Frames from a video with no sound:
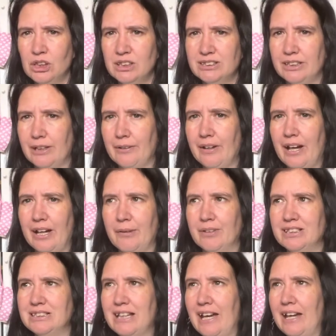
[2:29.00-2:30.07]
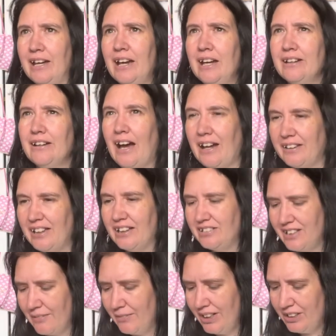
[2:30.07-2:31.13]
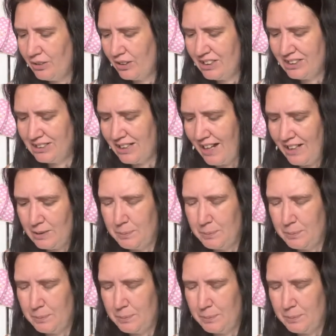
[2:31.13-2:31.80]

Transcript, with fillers: so I would say uh, they're generally true to size,